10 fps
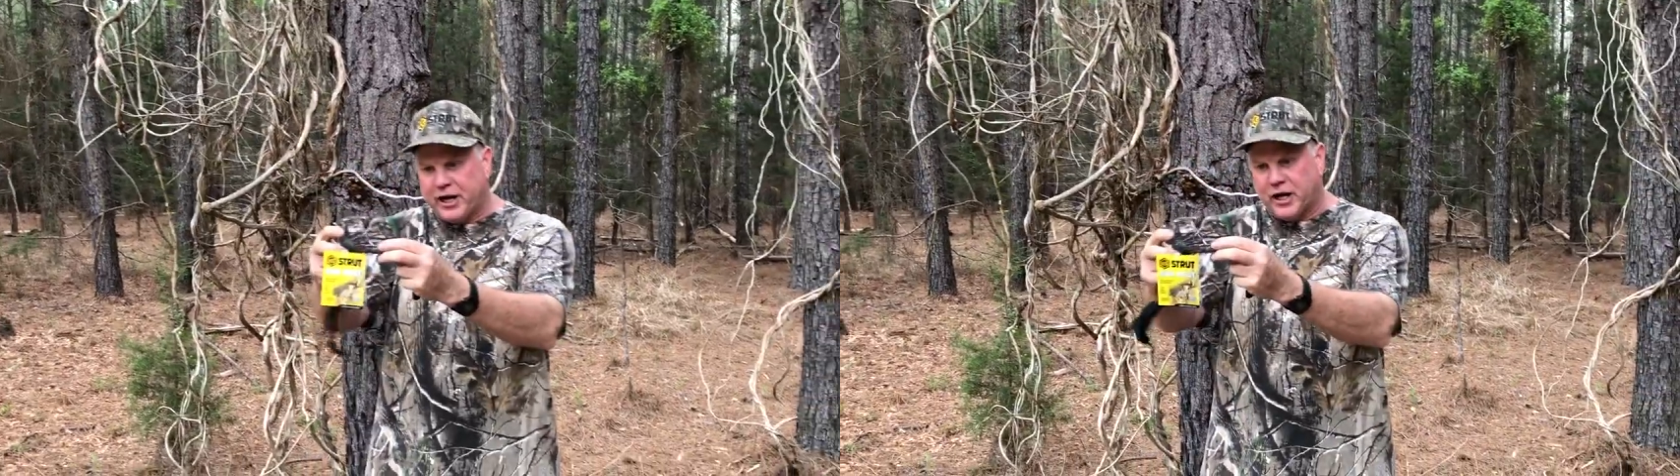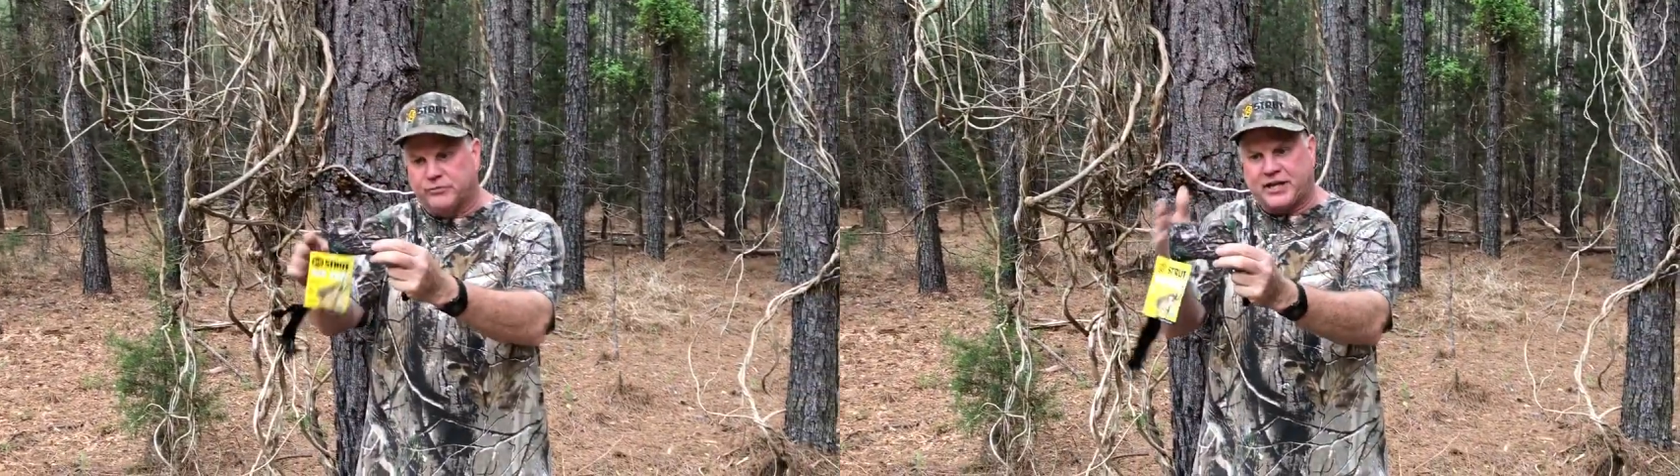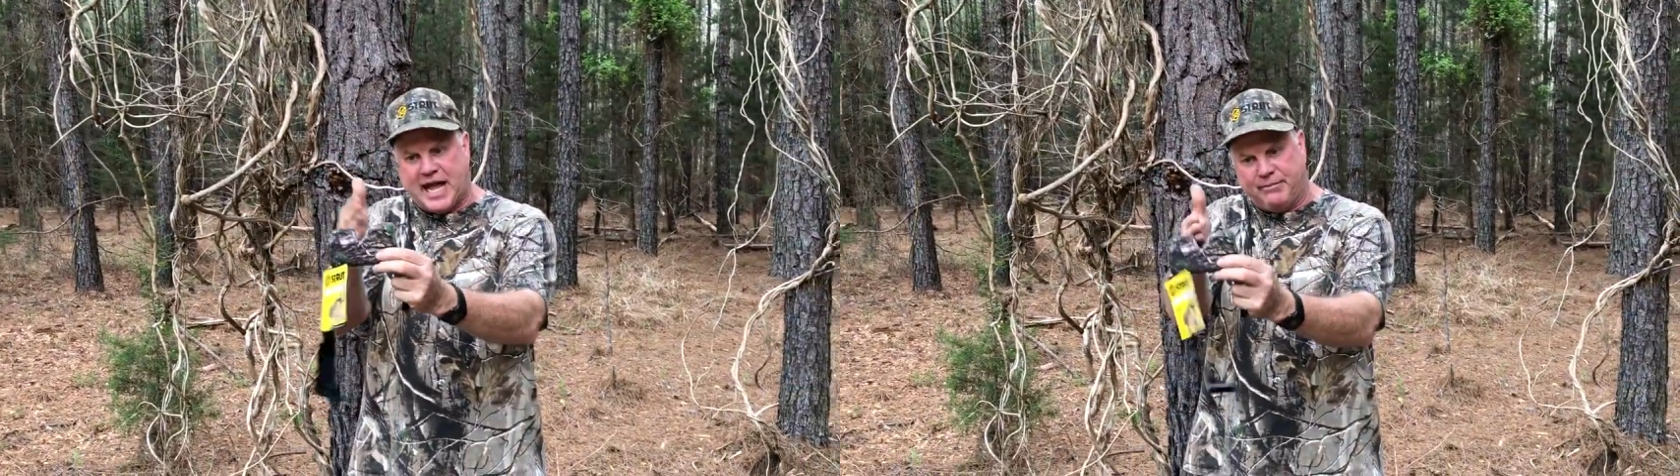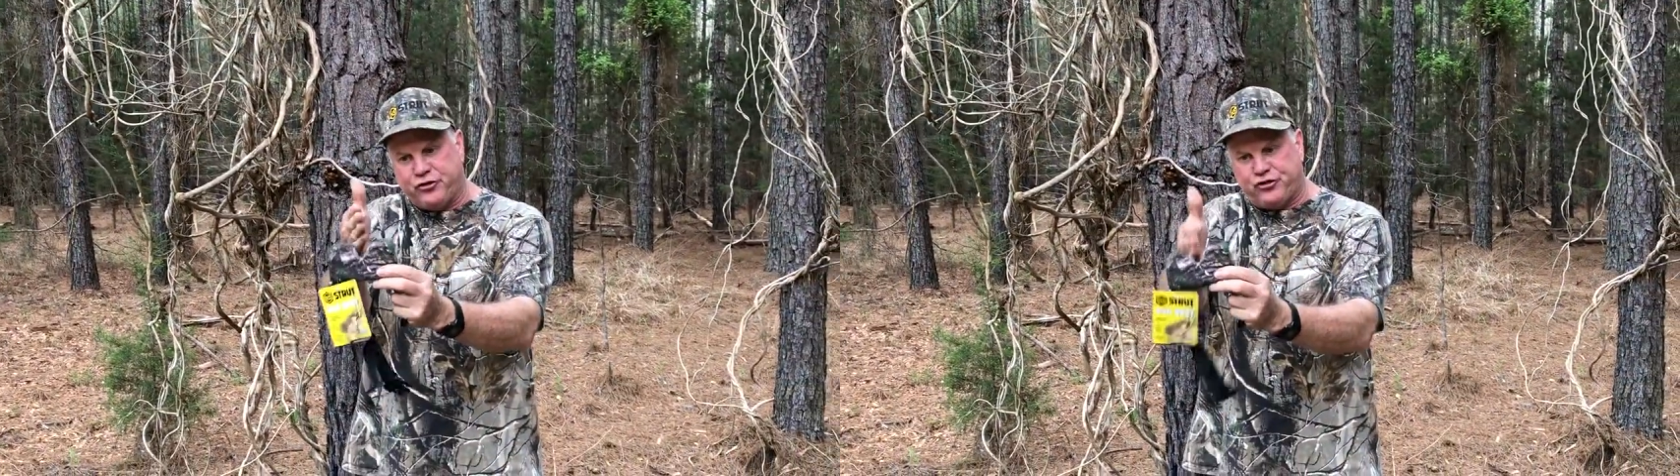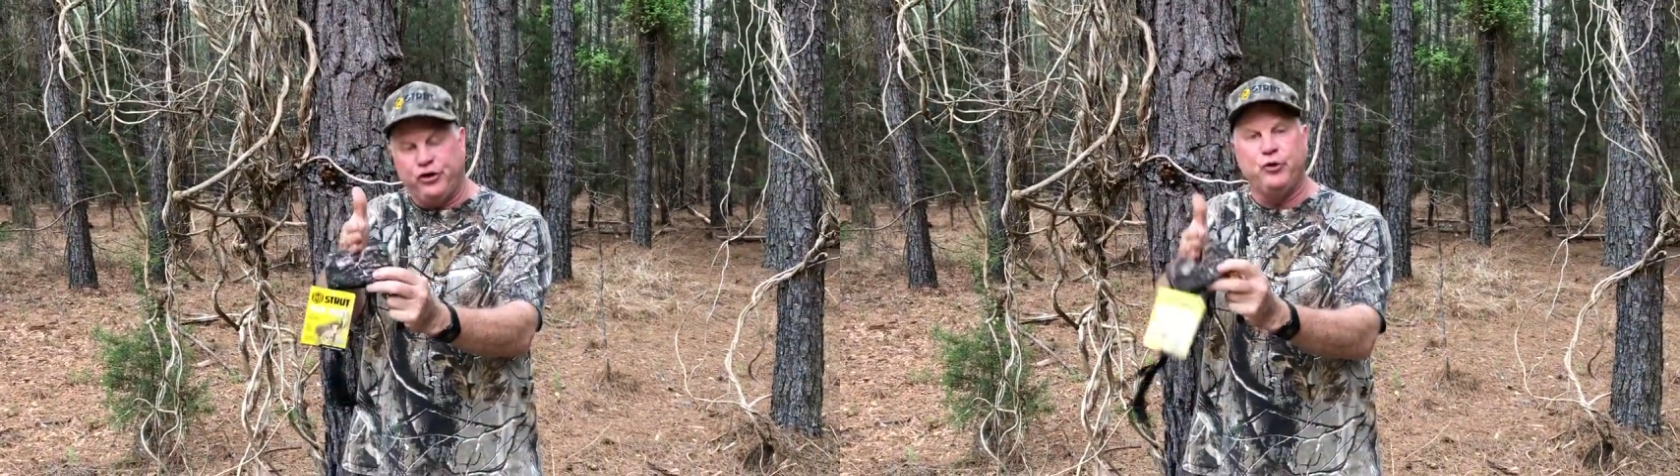it comes time
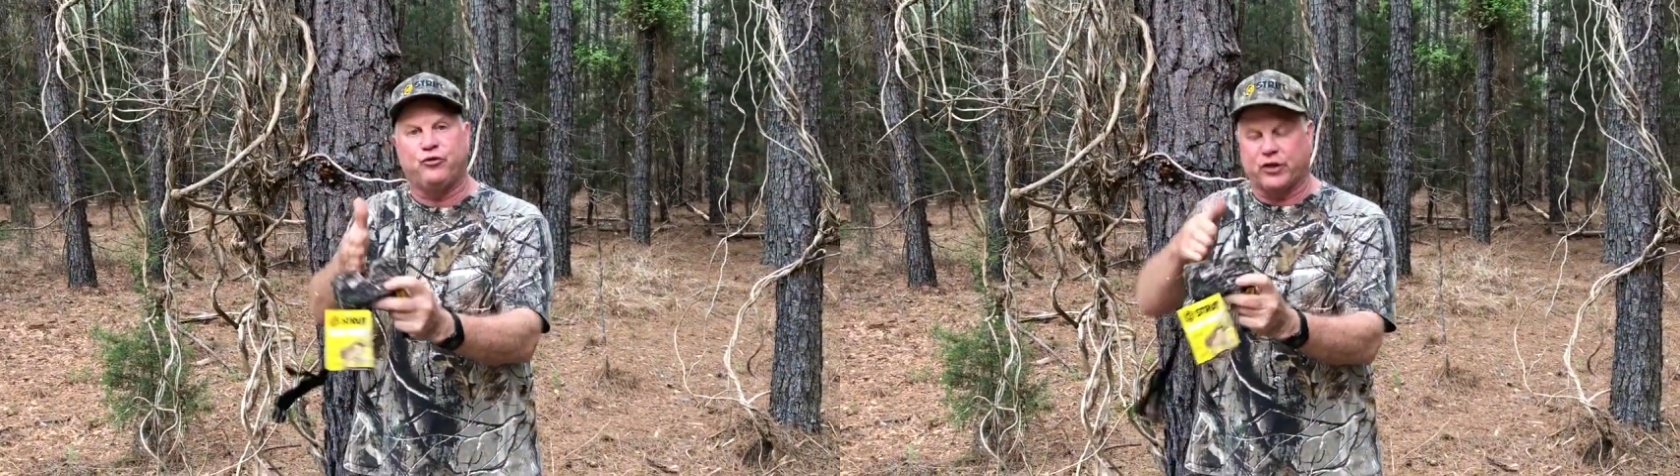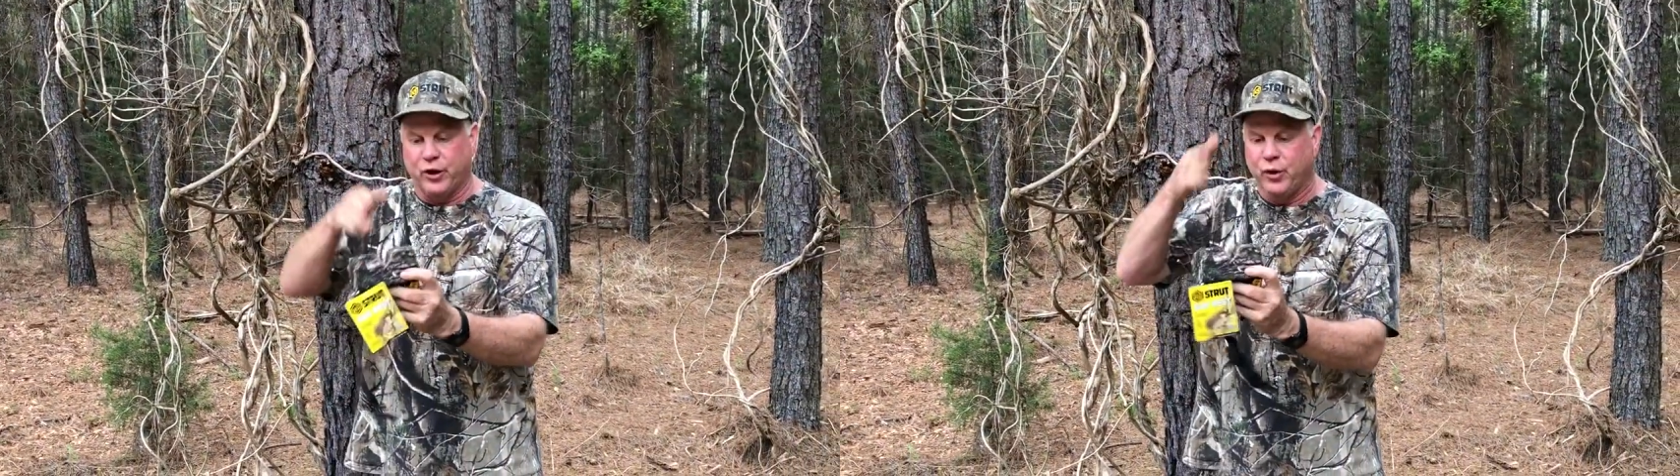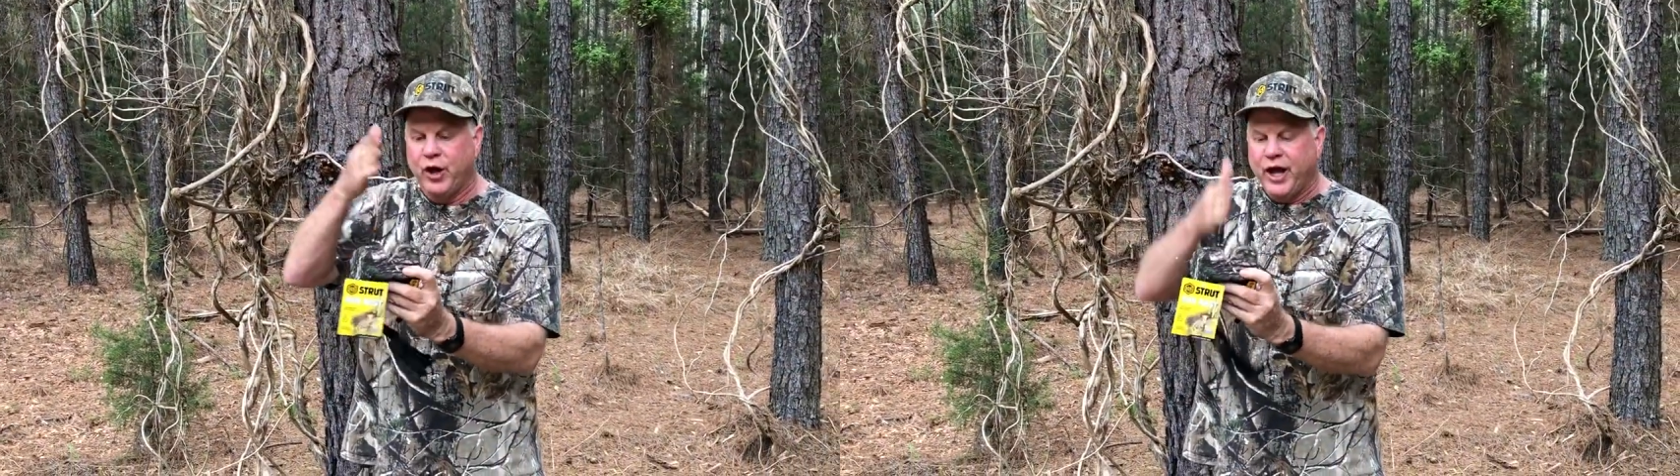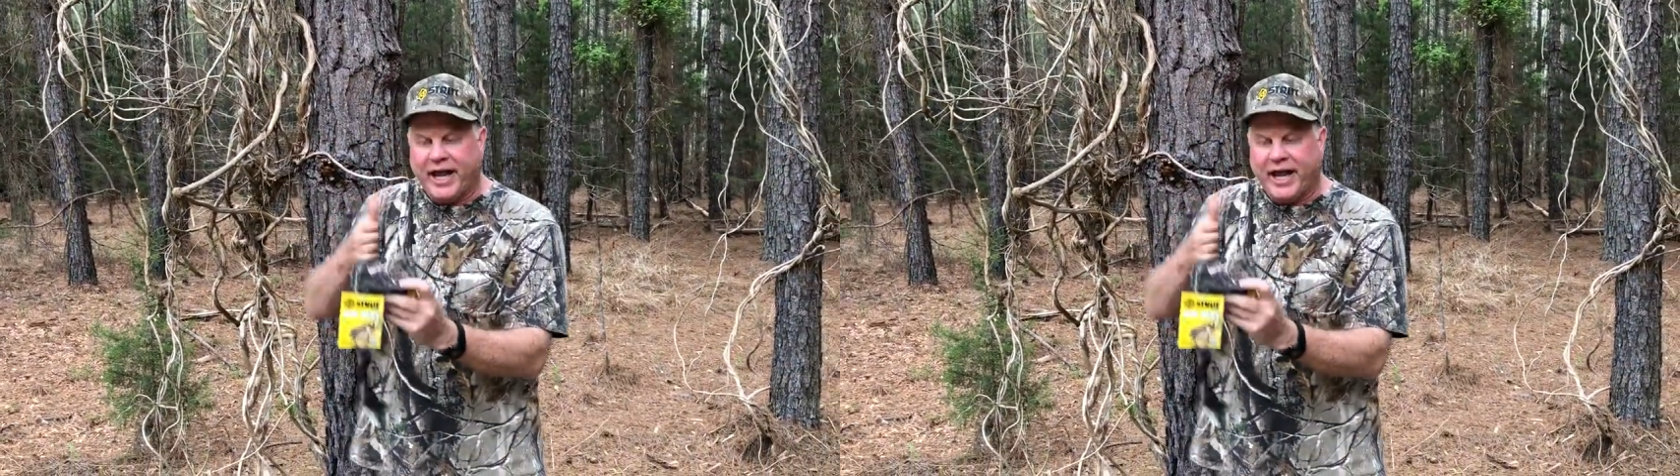to shoot, so